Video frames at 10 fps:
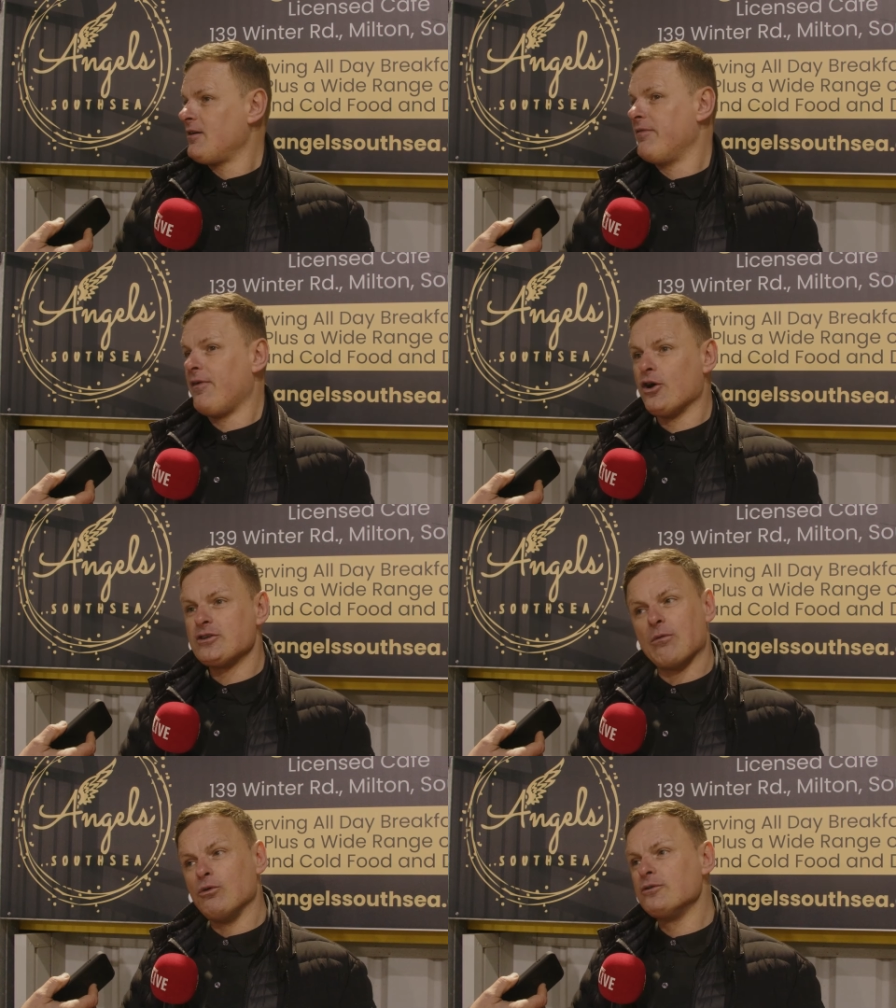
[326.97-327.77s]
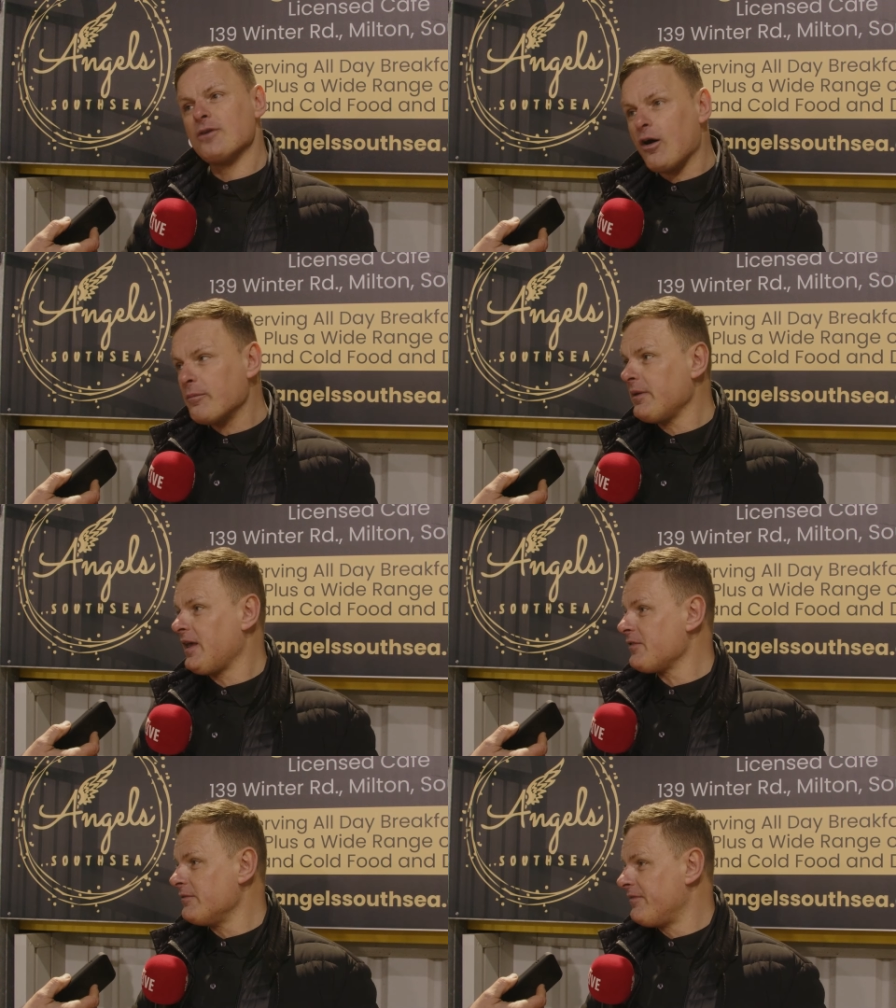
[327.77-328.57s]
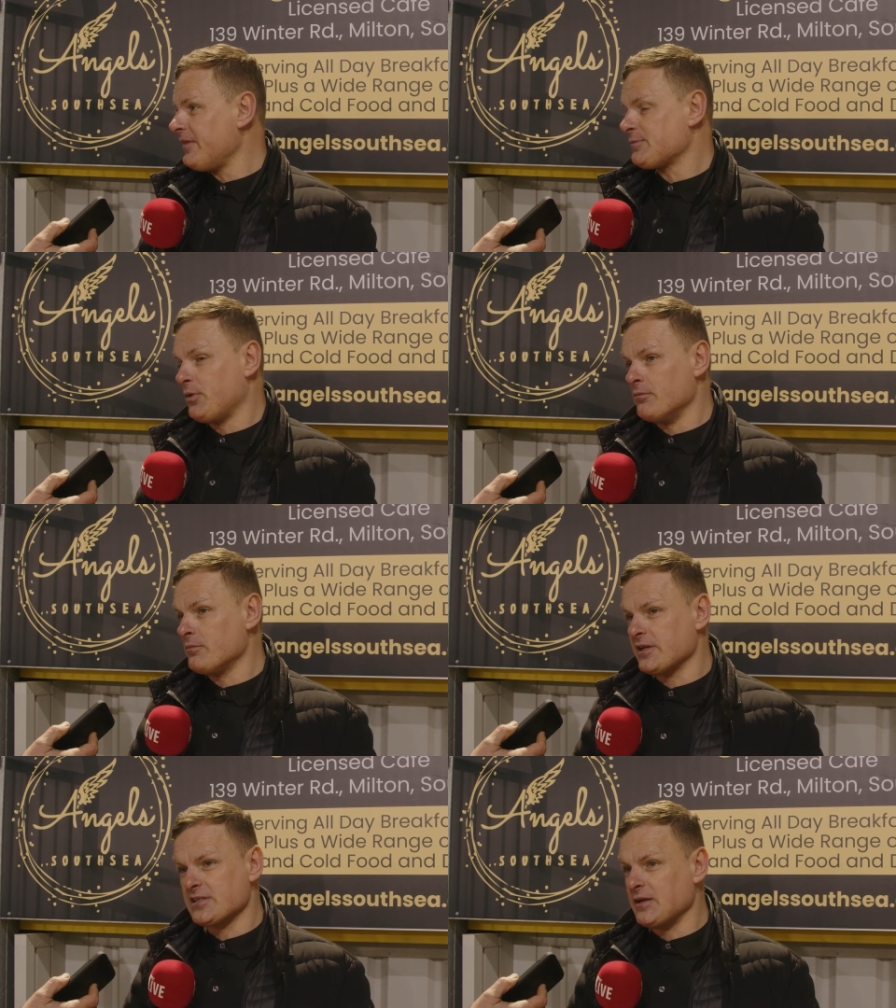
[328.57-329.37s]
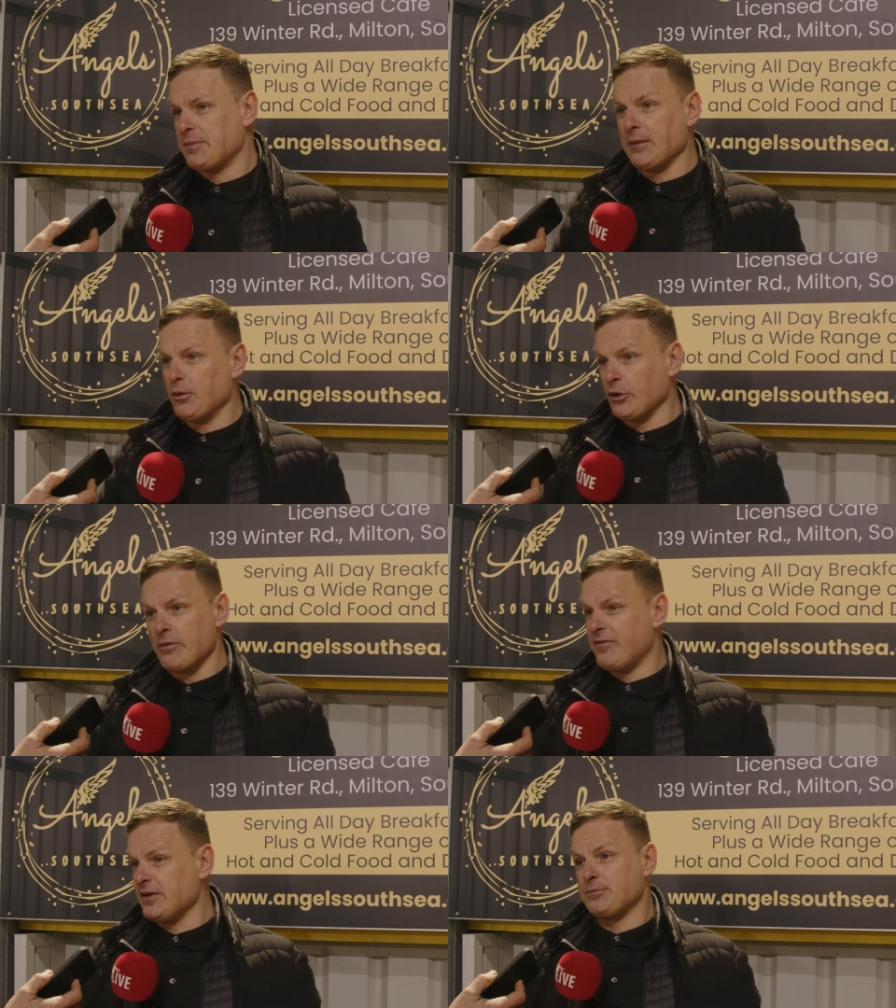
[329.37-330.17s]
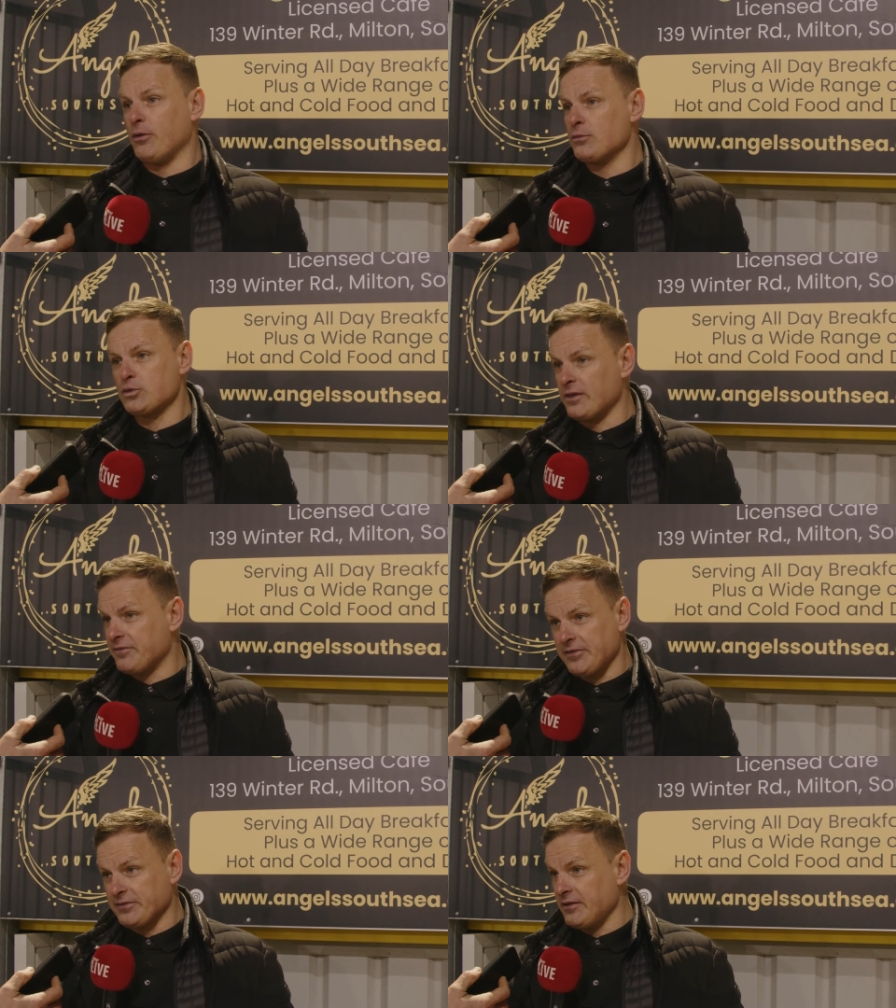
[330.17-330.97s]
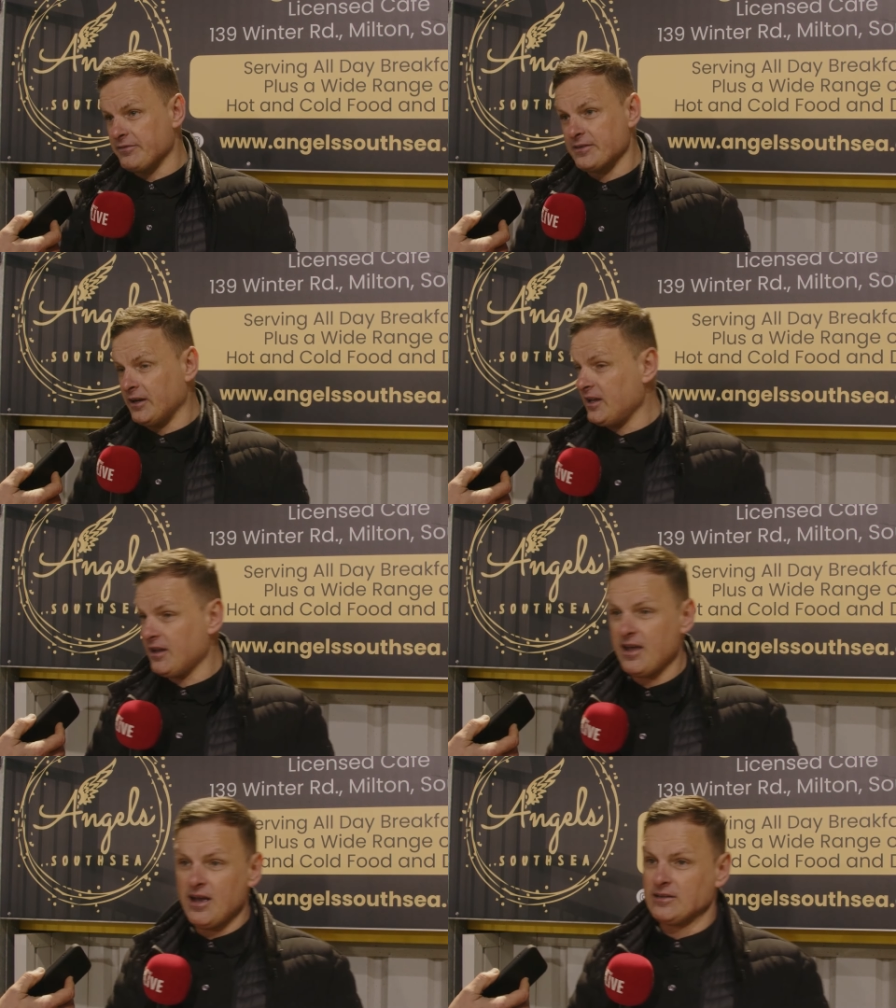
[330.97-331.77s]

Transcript: Unfortunately, I will not be giving them fist pumps. I see people doing fist pumps when they're 15th in the league.